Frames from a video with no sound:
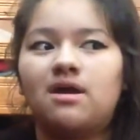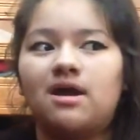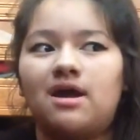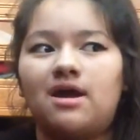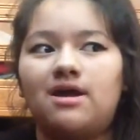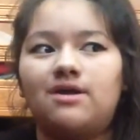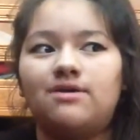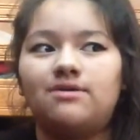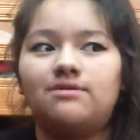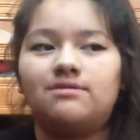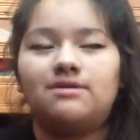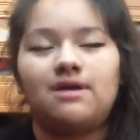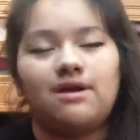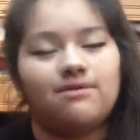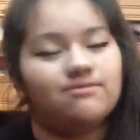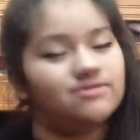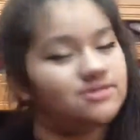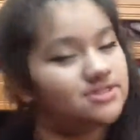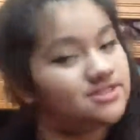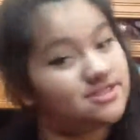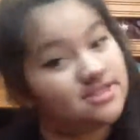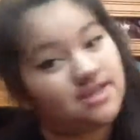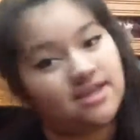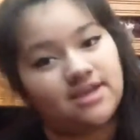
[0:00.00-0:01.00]
I
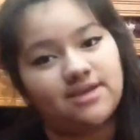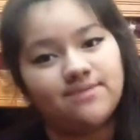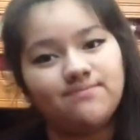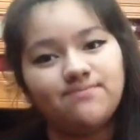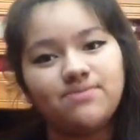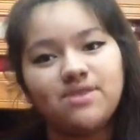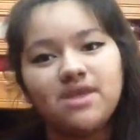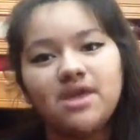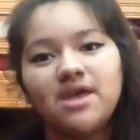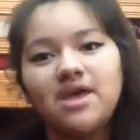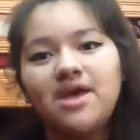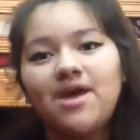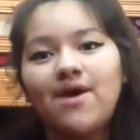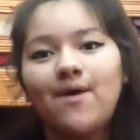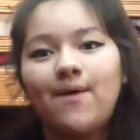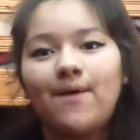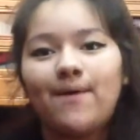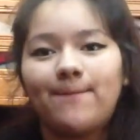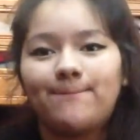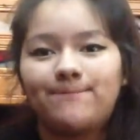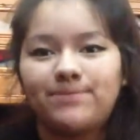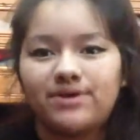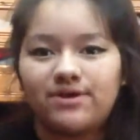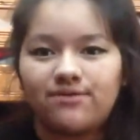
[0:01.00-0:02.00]
would say.
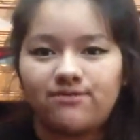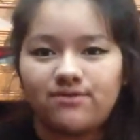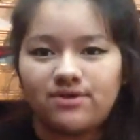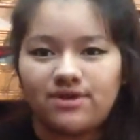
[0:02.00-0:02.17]
But